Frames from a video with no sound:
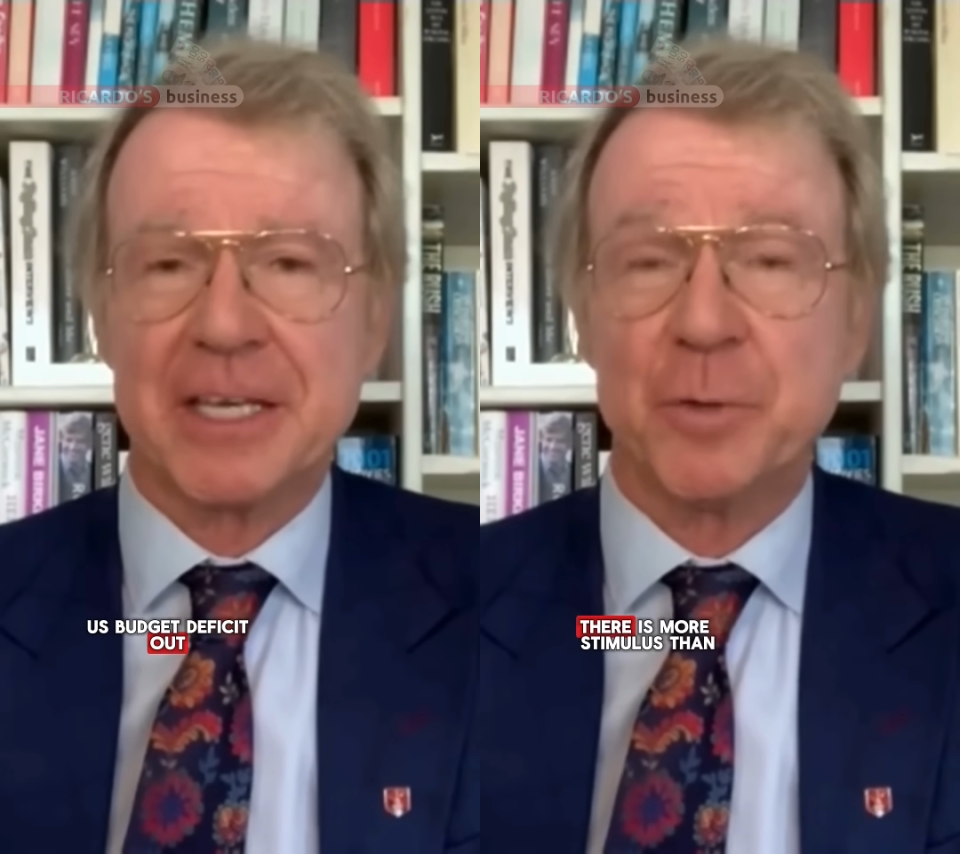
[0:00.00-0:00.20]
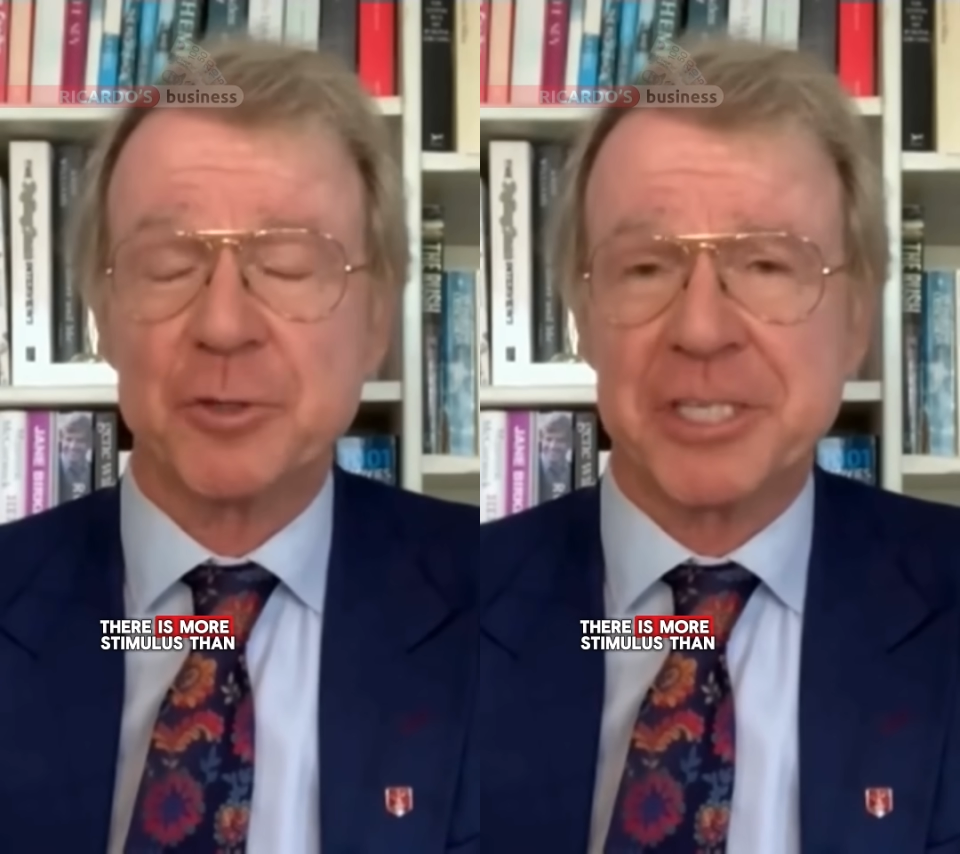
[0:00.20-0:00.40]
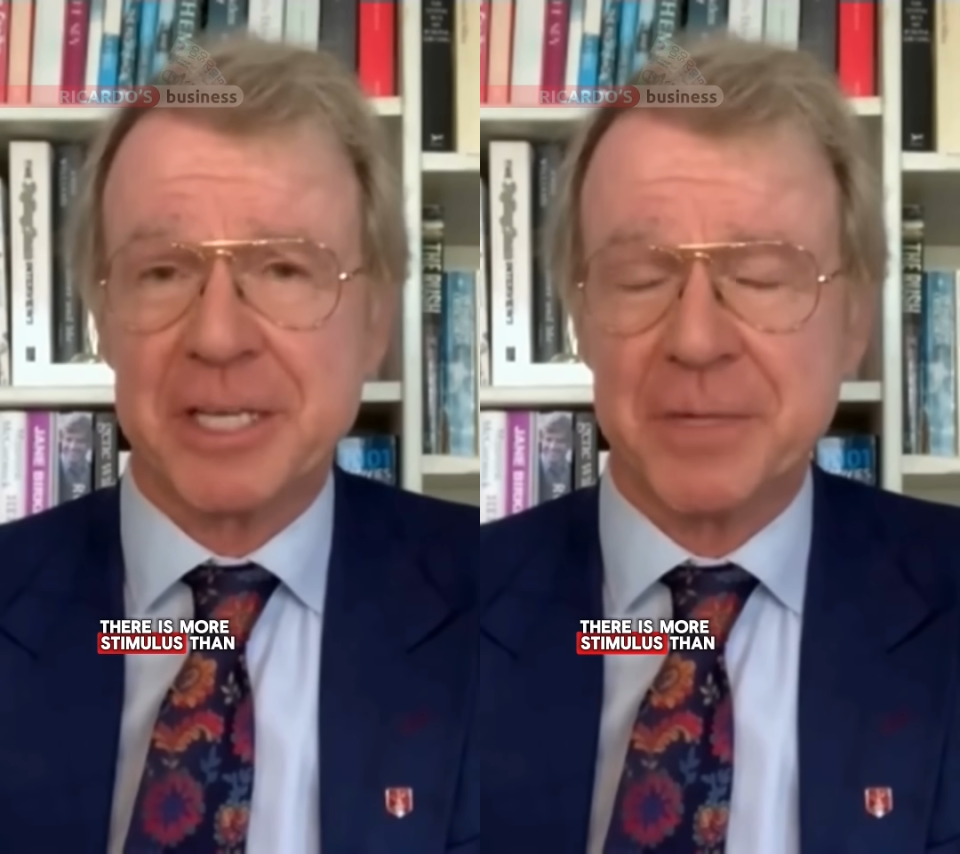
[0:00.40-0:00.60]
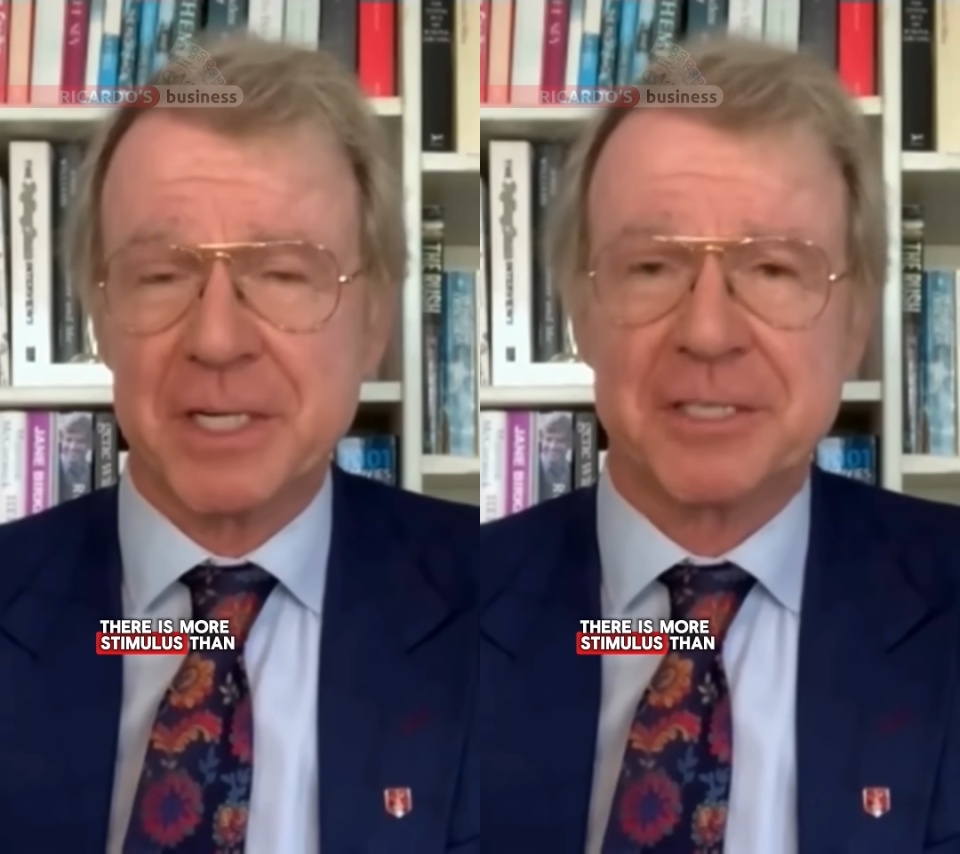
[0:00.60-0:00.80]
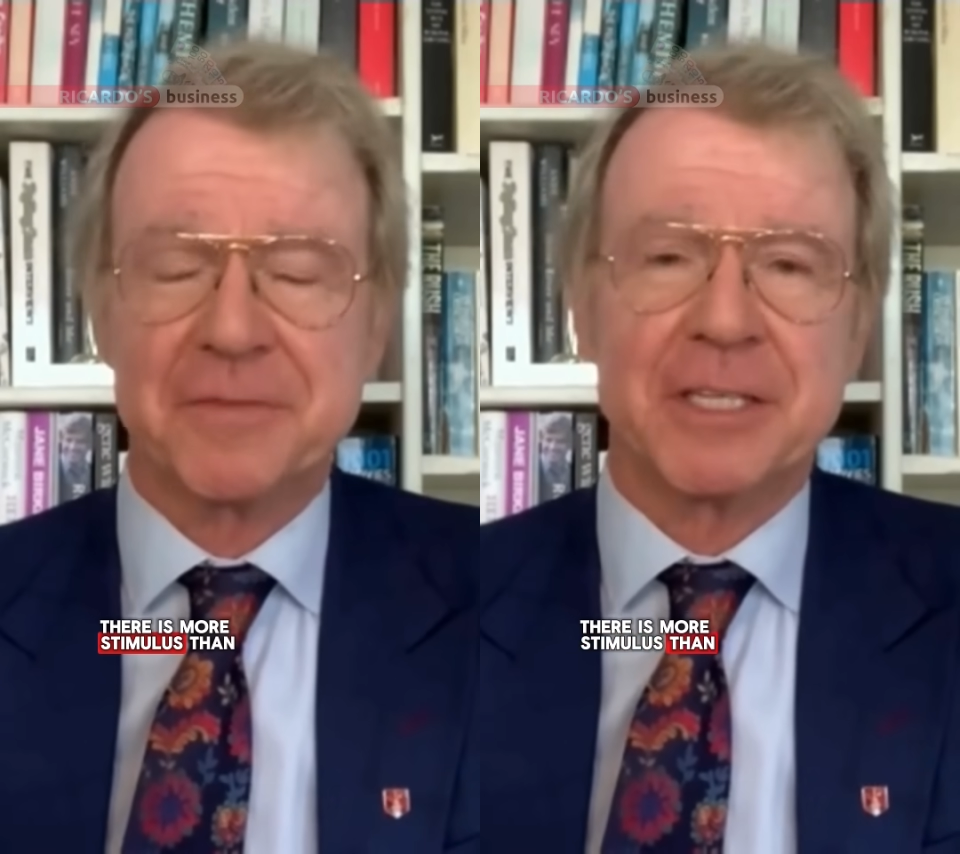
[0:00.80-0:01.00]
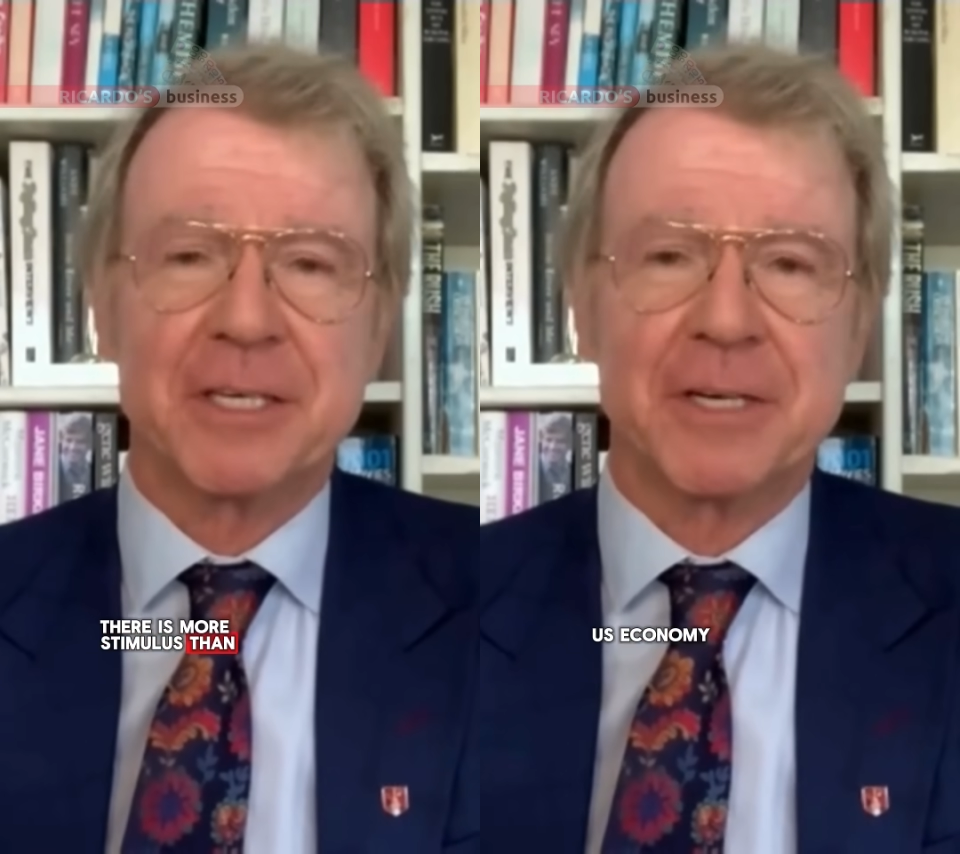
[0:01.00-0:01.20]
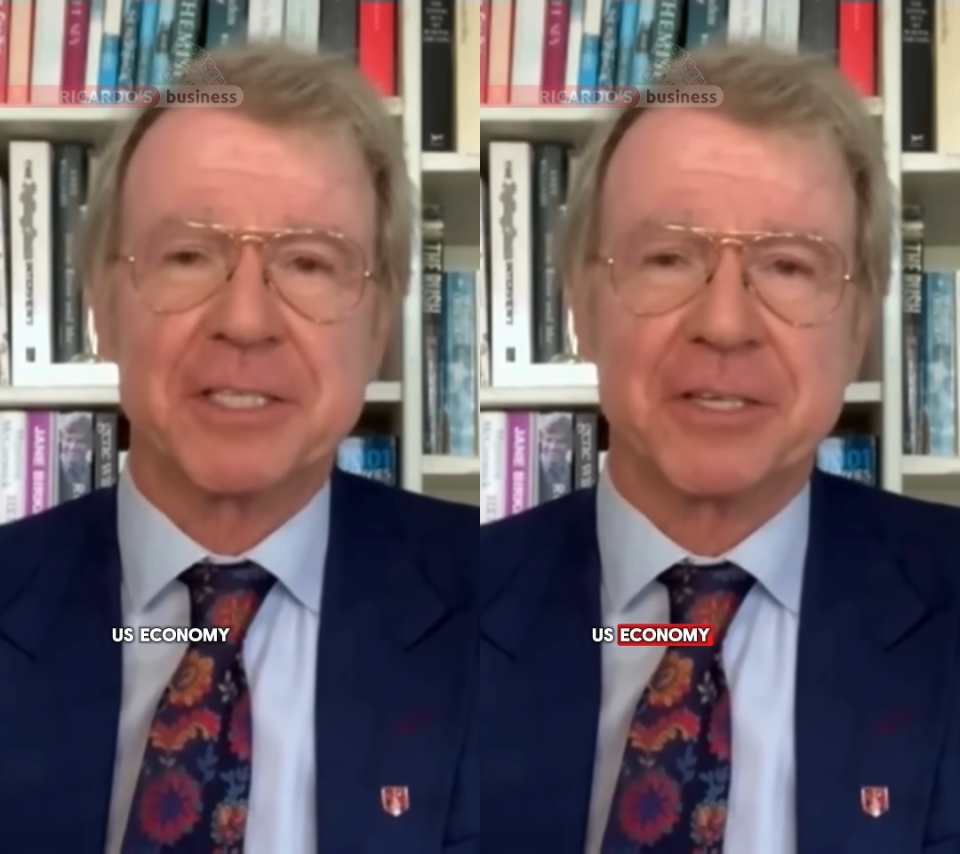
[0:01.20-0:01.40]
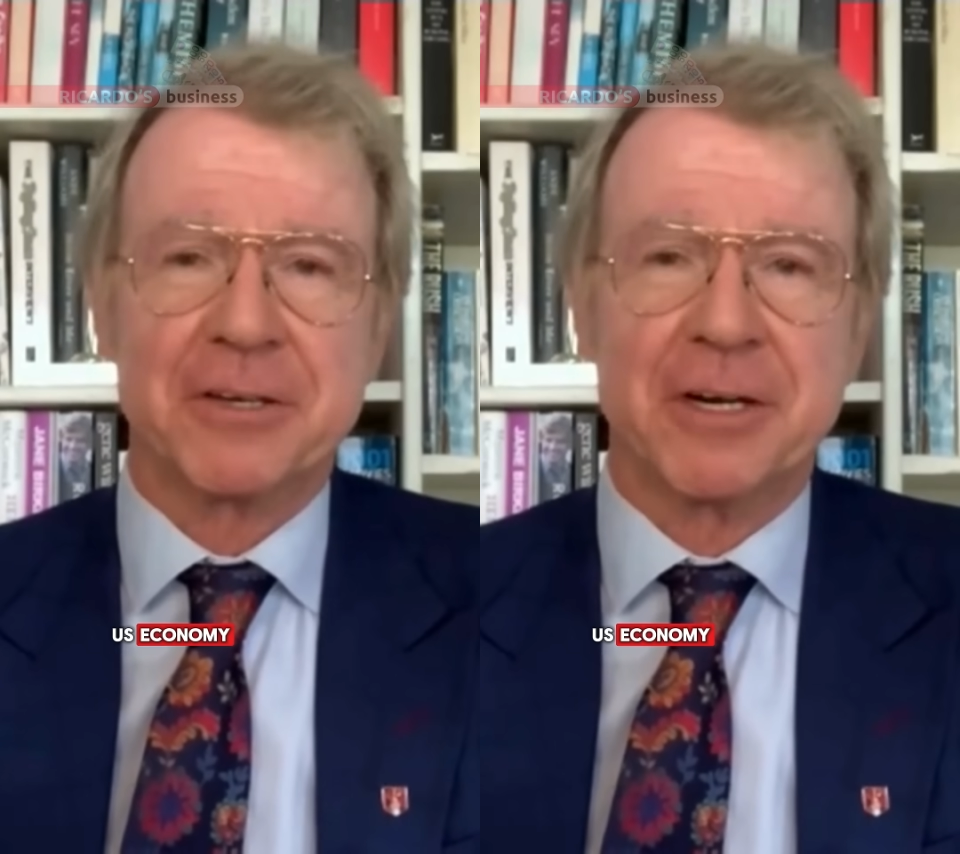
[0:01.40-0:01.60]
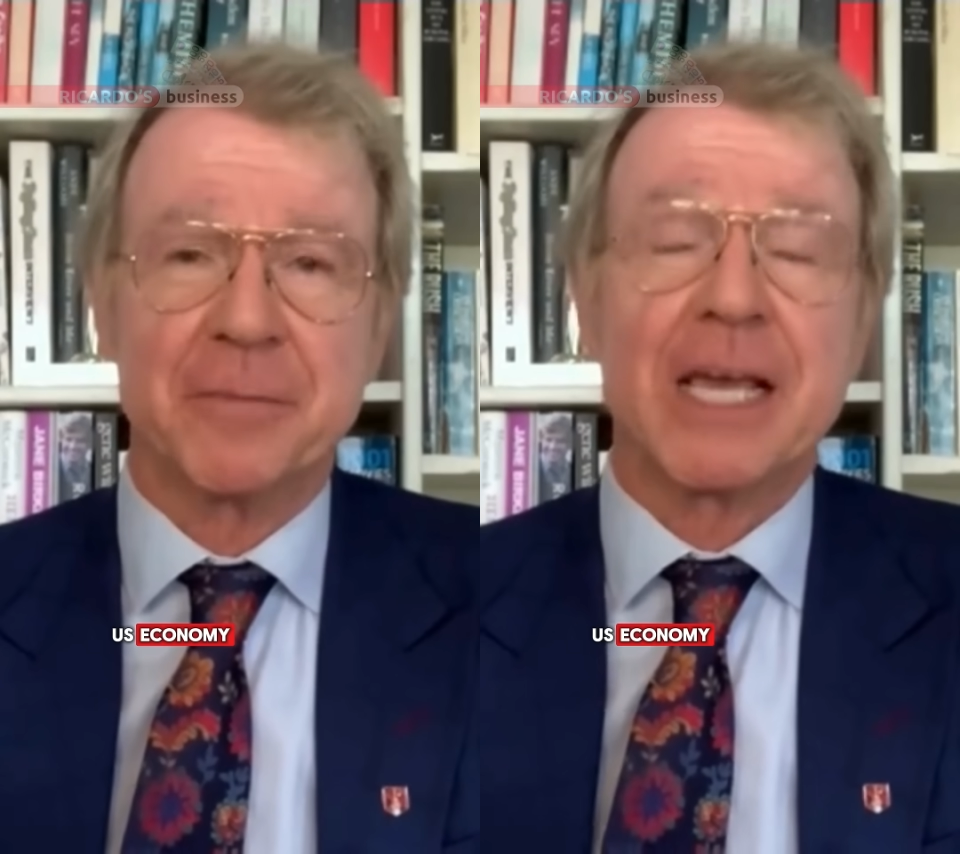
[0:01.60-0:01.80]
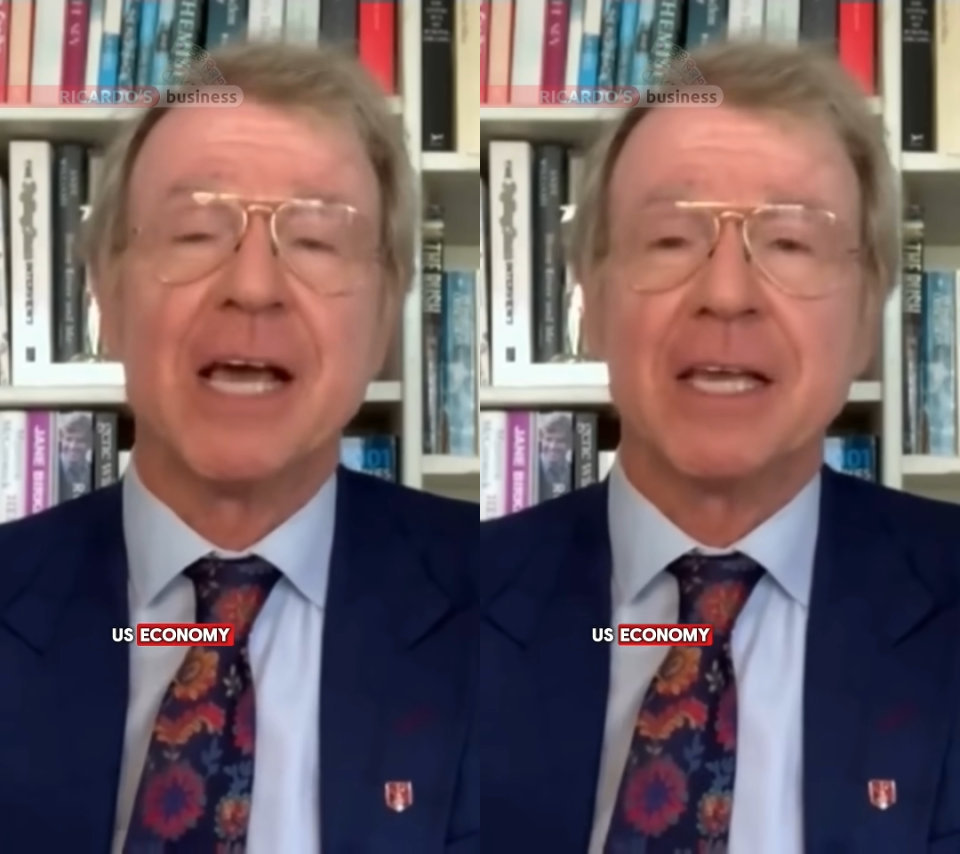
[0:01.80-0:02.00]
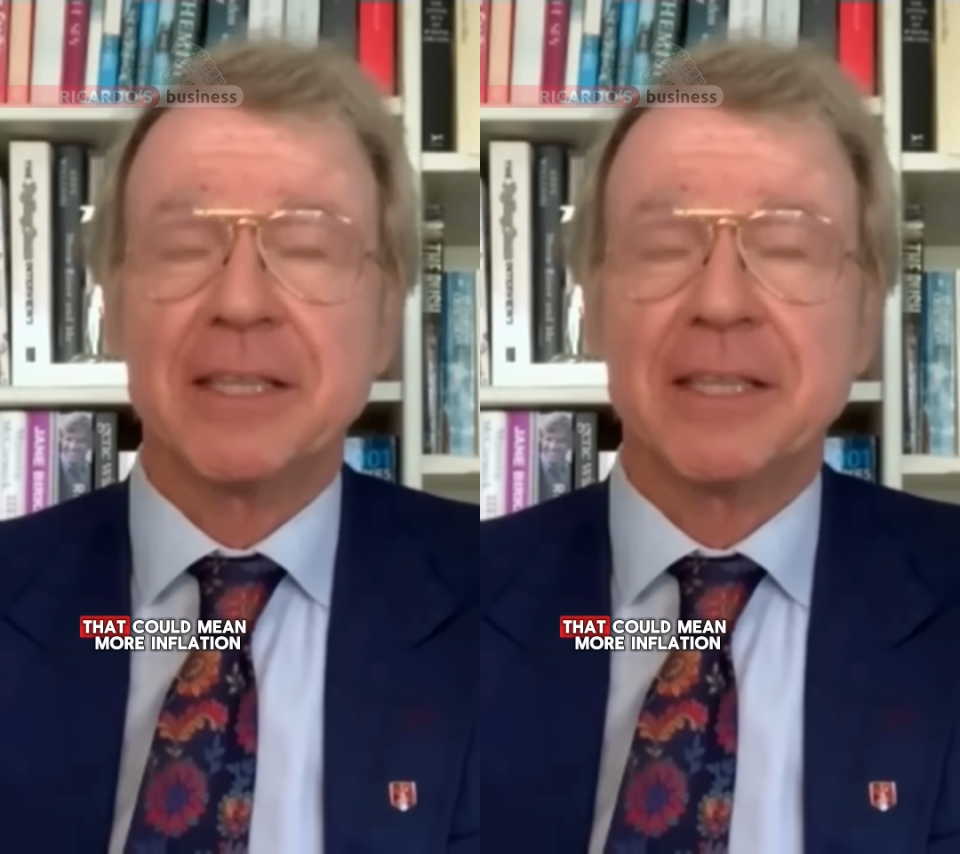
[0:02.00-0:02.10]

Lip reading: They're more stimulus for the US economy.